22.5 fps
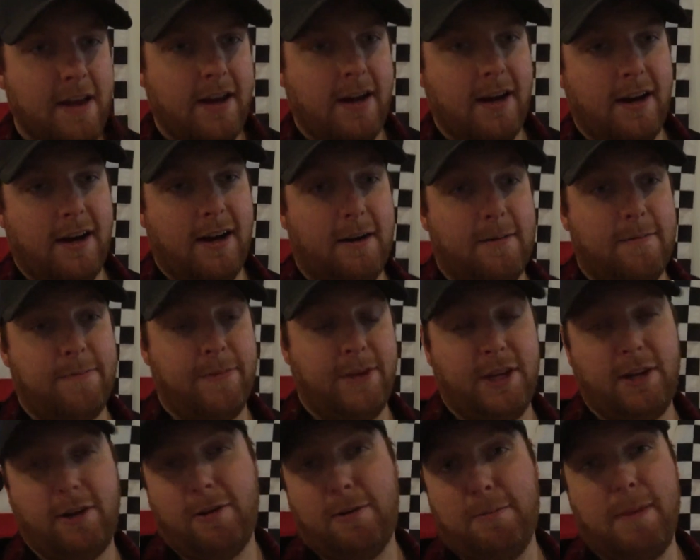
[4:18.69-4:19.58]

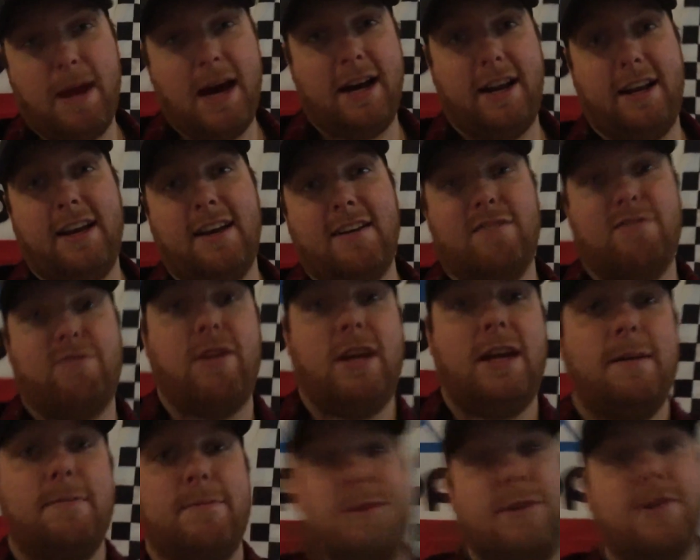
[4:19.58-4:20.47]
You know, a body on
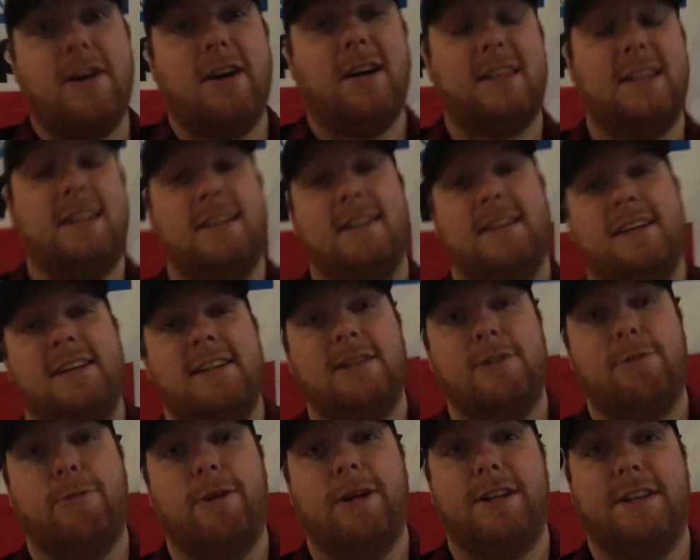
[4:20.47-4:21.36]
frame truck
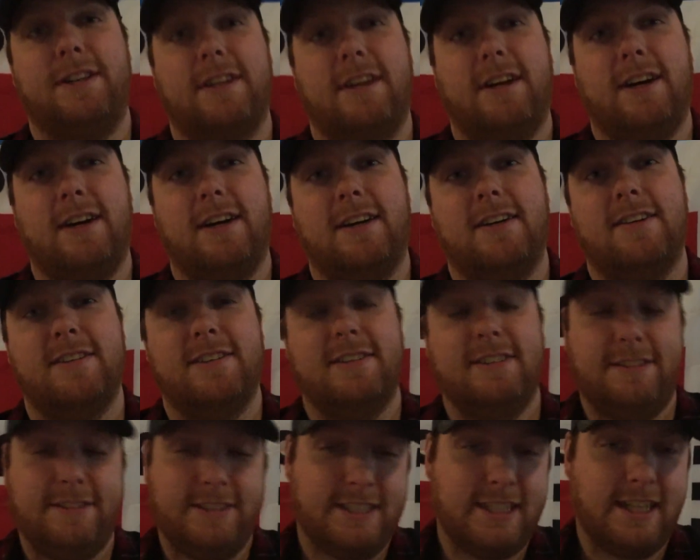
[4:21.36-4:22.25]
with
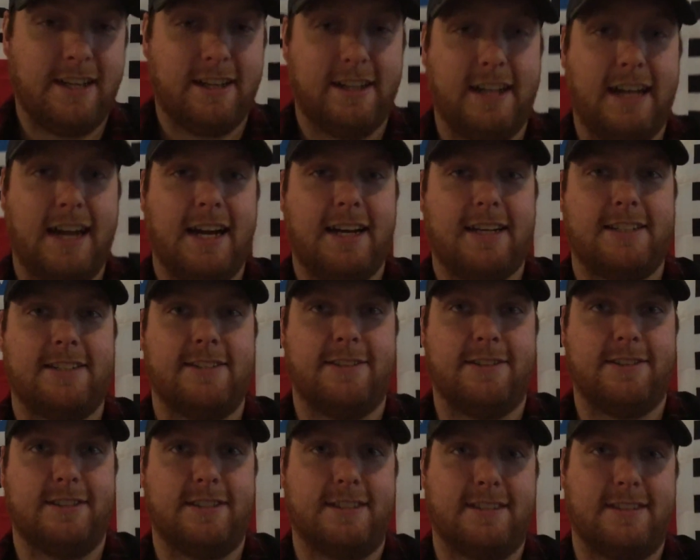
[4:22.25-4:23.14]
solid
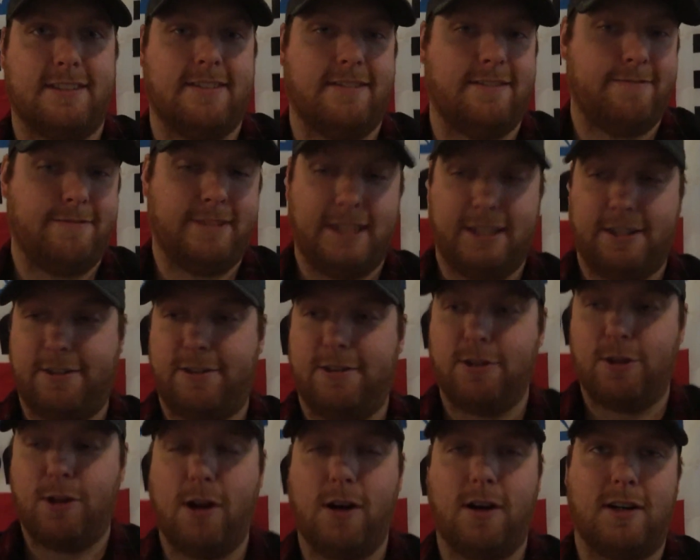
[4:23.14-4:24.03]
axles, you know,
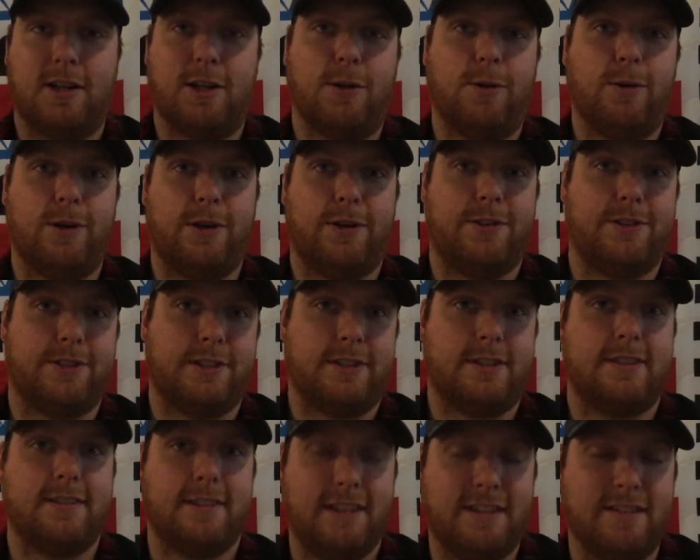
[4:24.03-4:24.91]
long
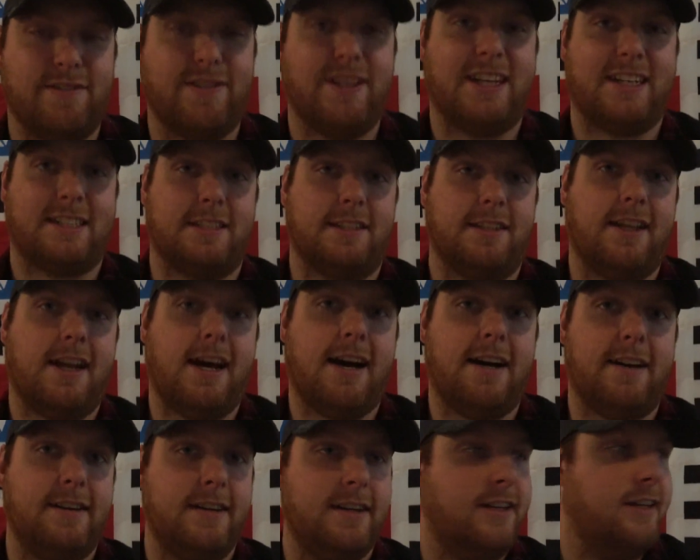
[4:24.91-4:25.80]
coils can flex a
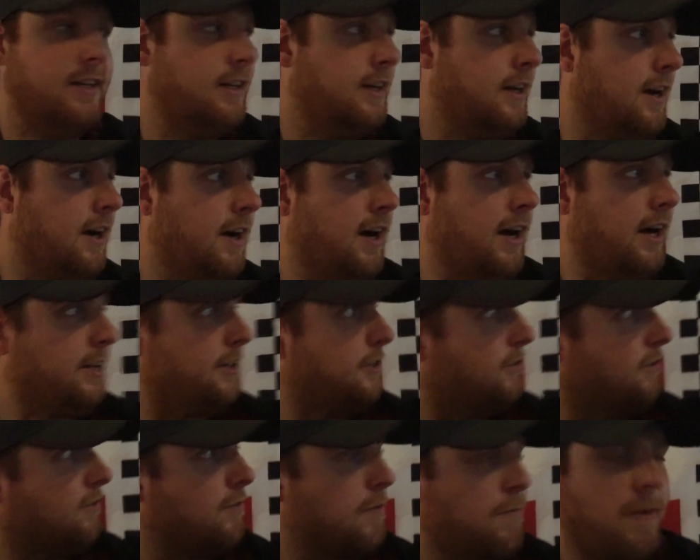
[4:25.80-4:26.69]
lot. I
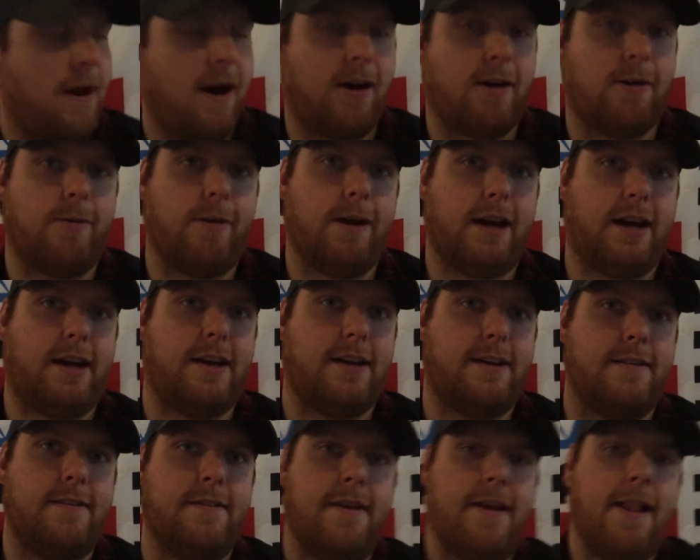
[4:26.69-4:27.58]
do have a Power
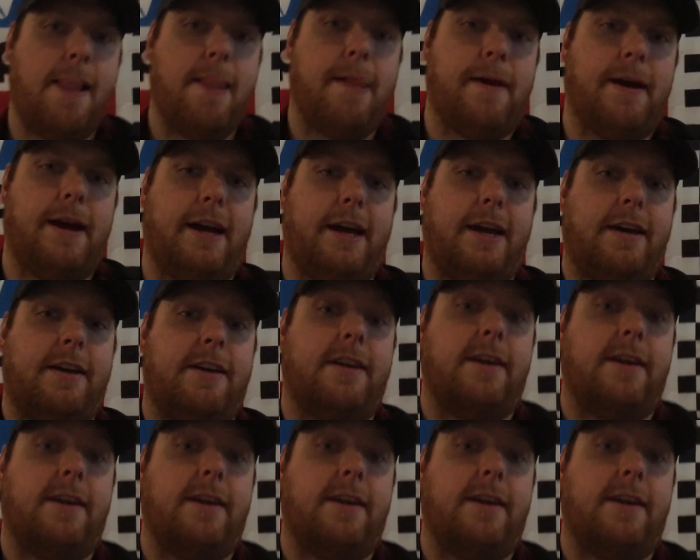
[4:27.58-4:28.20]
Wagon, and